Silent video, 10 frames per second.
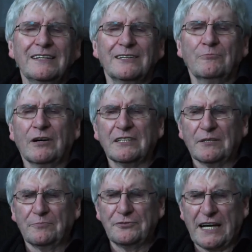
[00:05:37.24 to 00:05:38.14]
the one
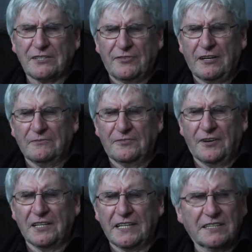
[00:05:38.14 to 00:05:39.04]
that Brecht found
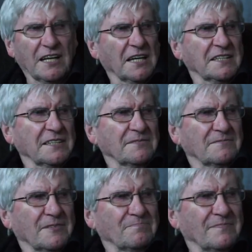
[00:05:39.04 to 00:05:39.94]
funny in
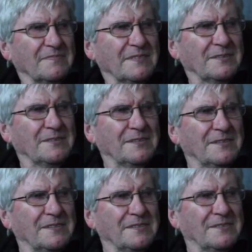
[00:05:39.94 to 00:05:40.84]

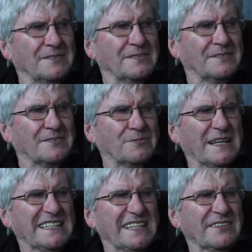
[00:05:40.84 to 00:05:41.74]

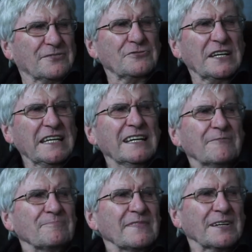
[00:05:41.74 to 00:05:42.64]
1923,
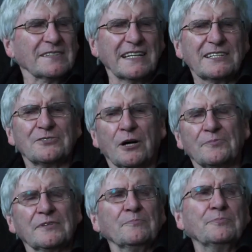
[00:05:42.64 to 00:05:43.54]
because they
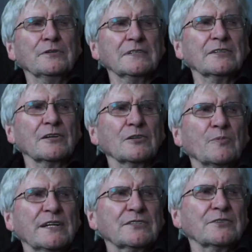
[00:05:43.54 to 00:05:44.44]
stopped in Berlin on the
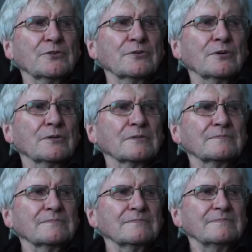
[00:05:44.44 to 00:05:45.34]
way to New York.
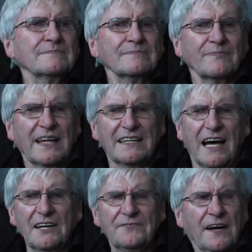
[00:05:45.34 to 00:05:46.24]
And
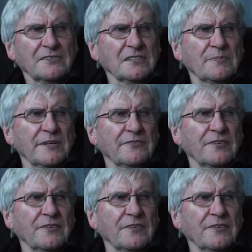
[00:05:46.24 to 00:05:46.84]
I found it a bit